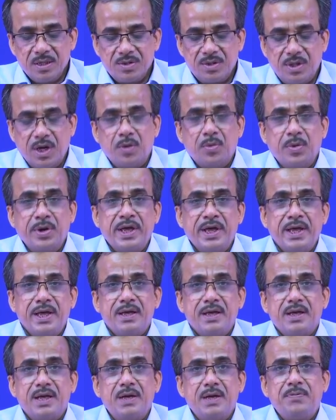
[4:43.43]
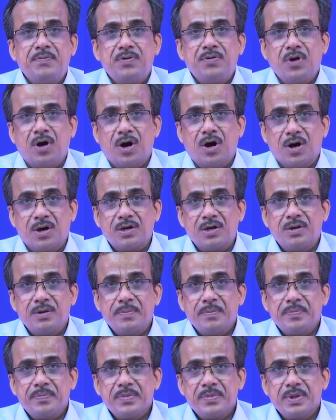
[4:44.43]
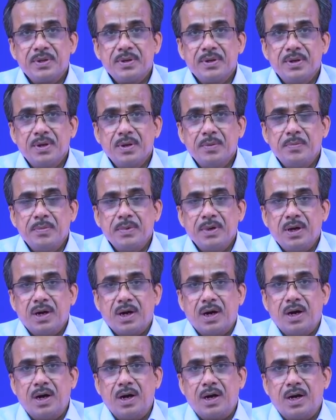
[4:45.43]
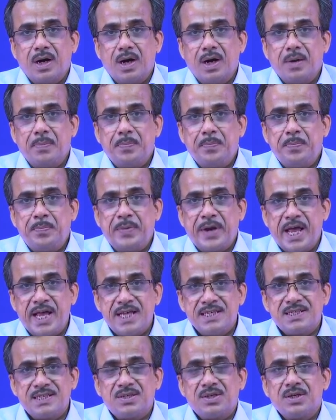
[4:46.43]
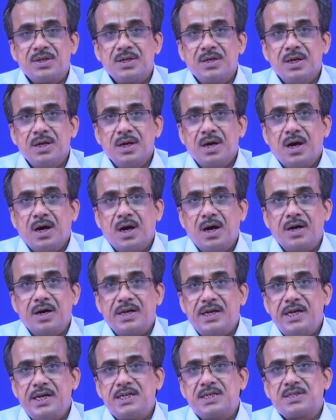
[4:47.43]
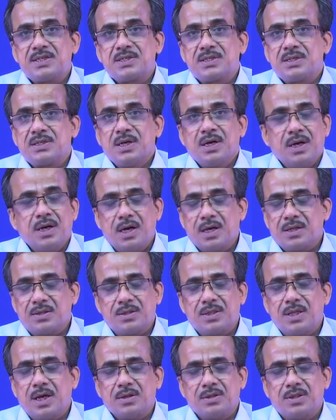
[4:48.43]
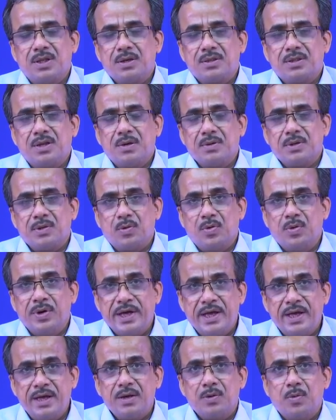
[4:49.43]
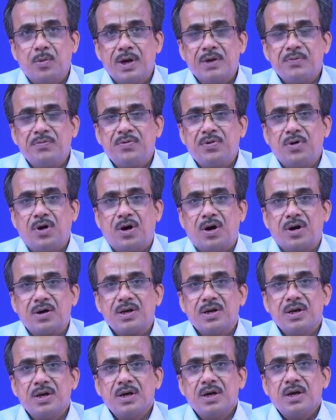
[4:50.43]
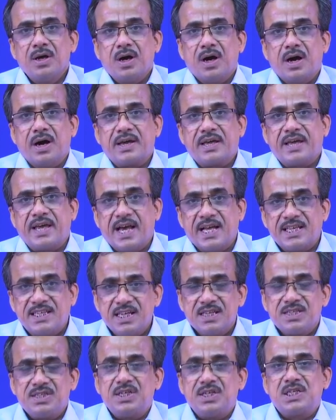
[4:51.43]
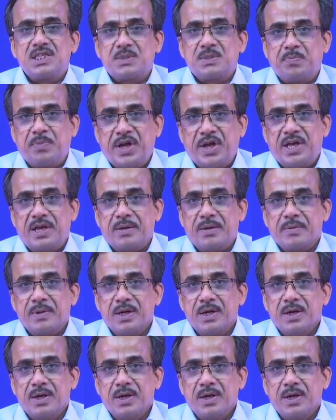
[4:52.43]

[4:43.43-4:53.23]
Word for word: the way a frog uh, uh, preys uh, its uh, the, the, the way one frog uh, catches its prey.